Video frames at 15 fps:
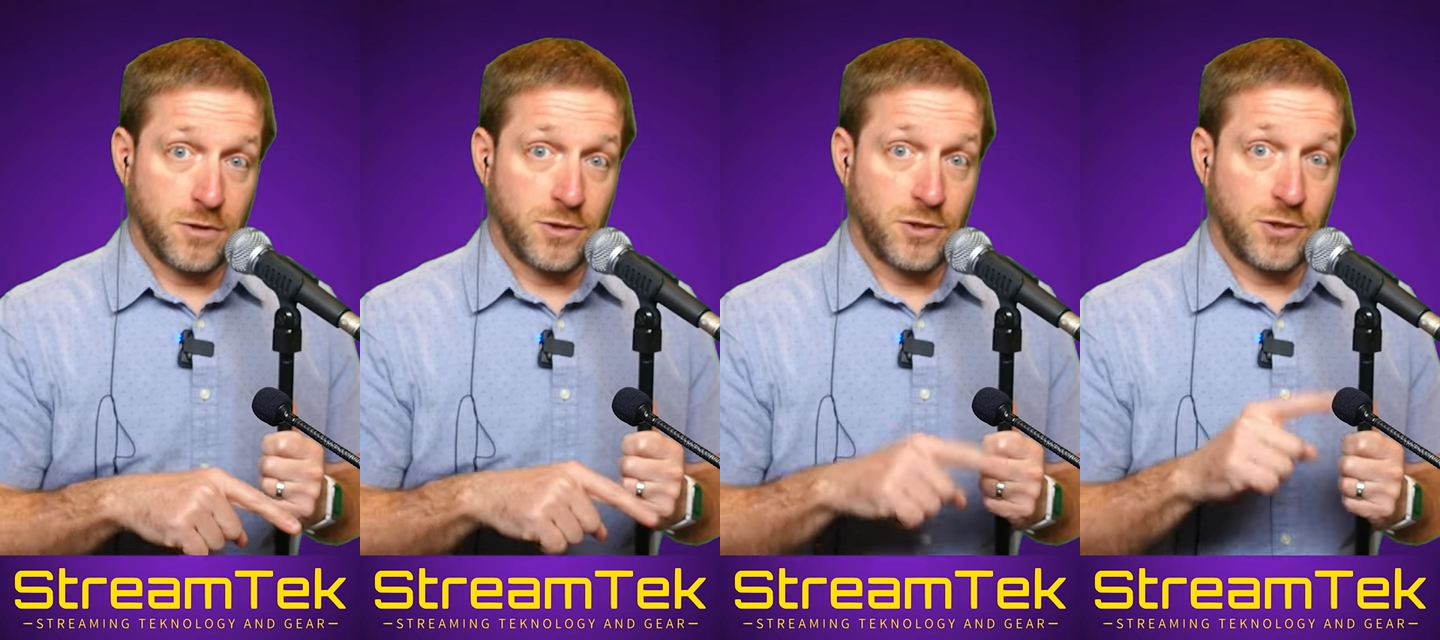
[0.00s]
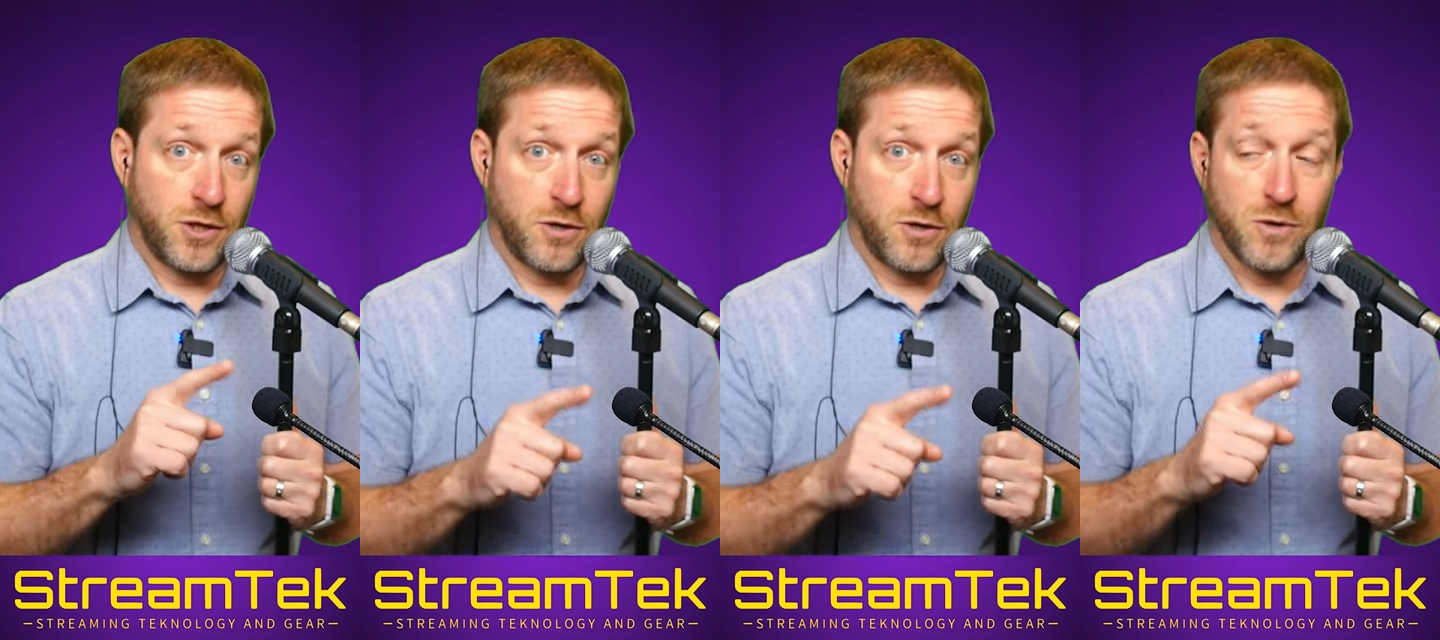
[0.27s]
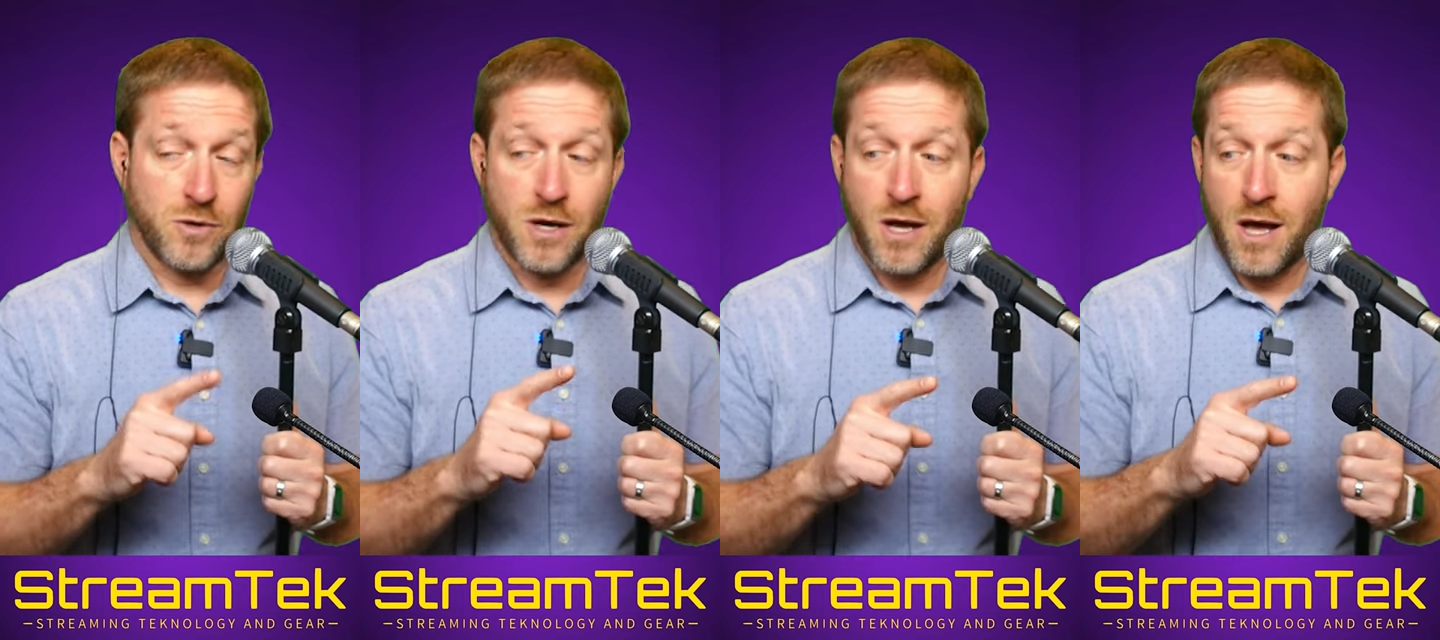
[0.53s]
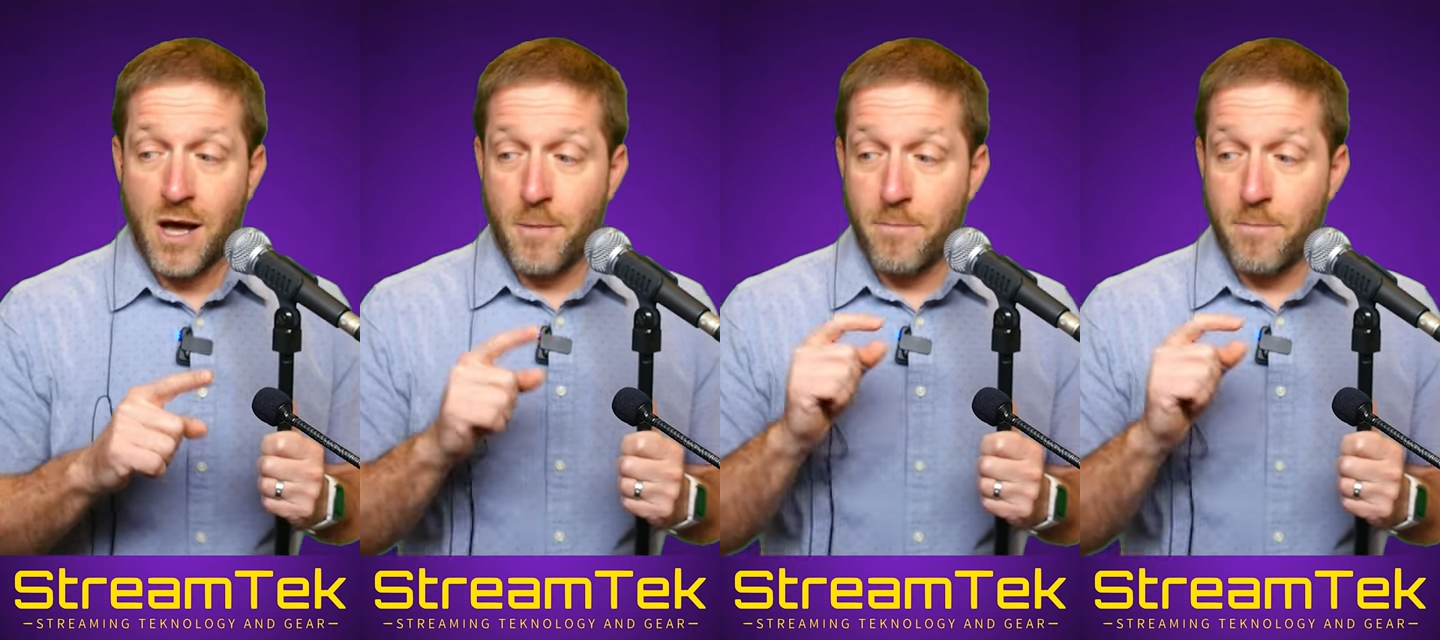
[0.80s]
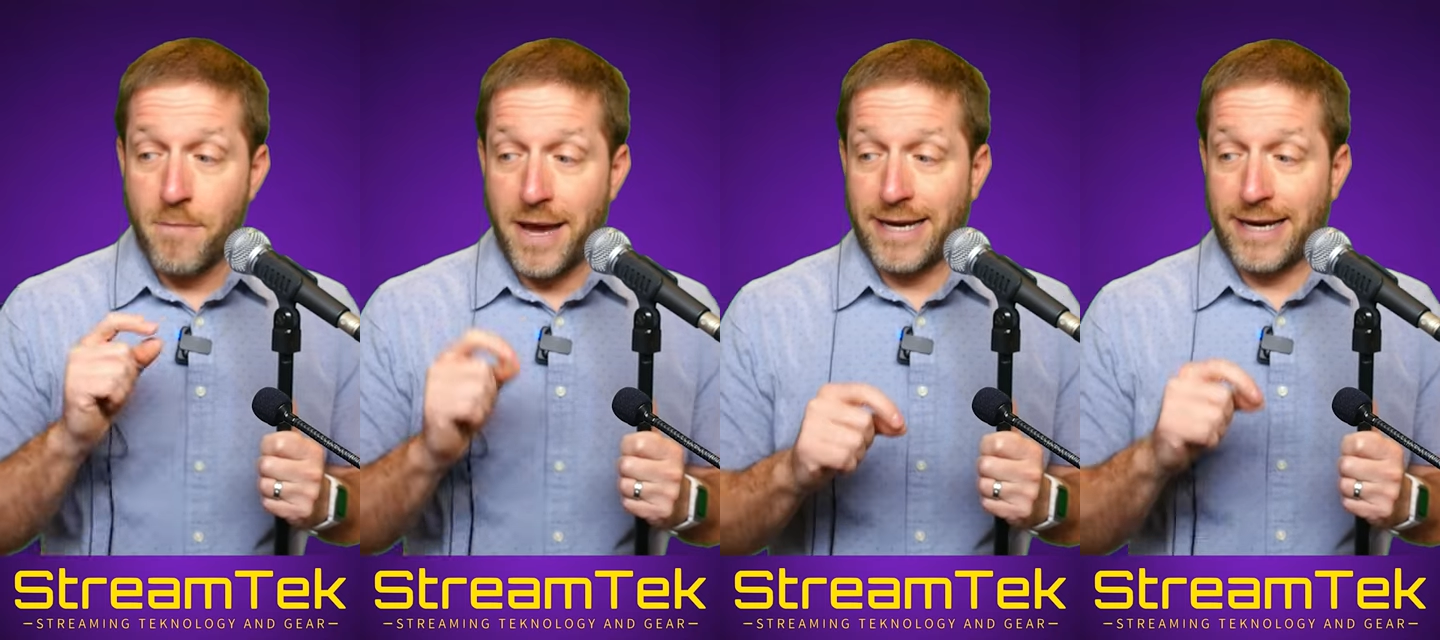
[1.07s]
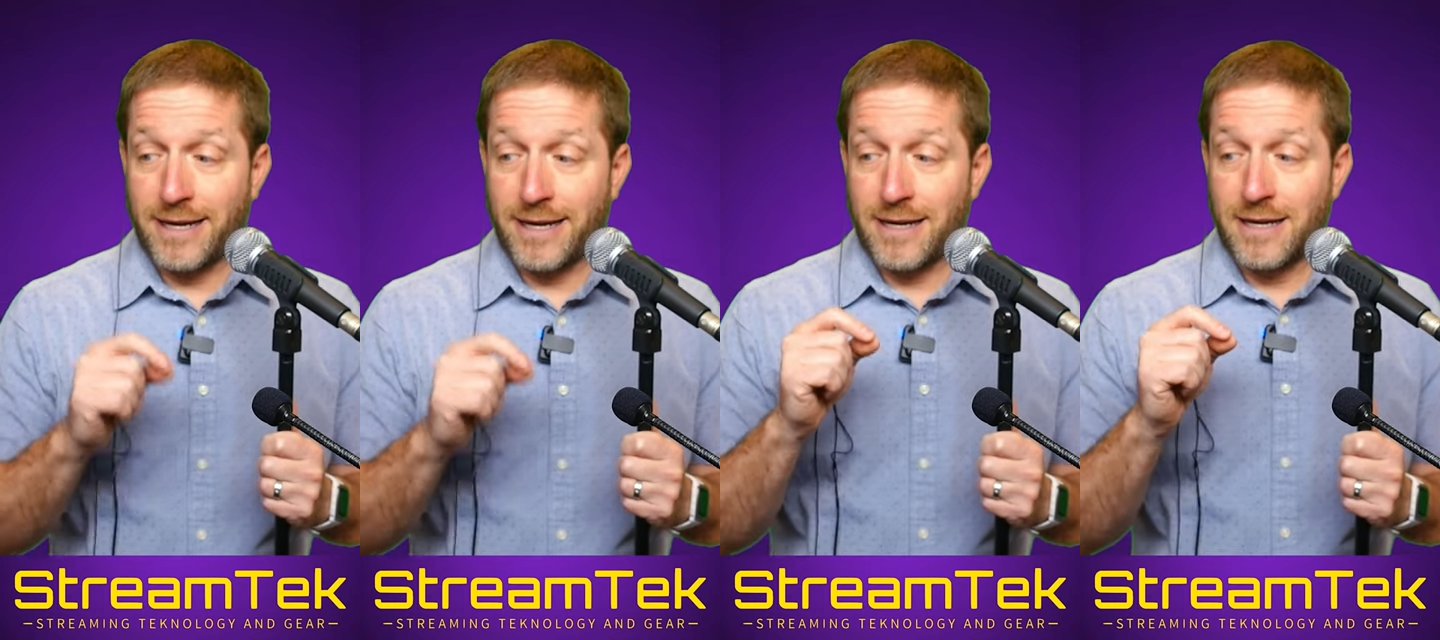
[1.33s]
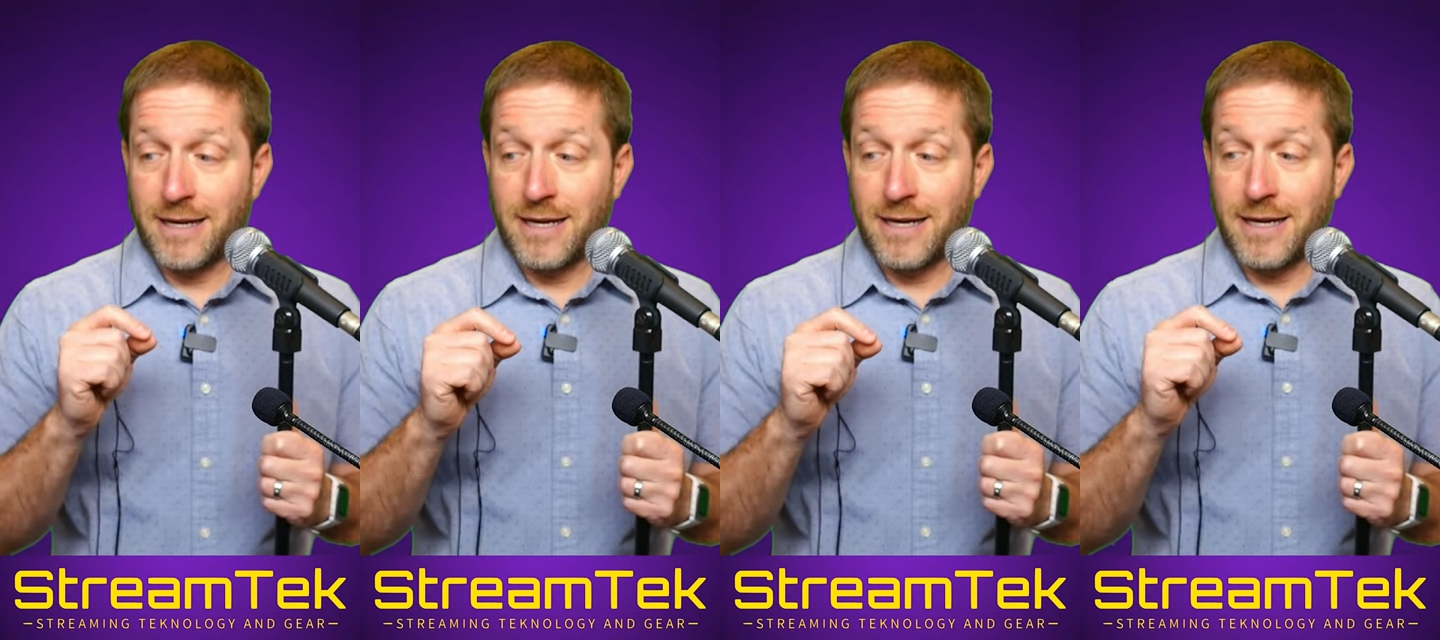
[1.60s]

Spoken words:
So making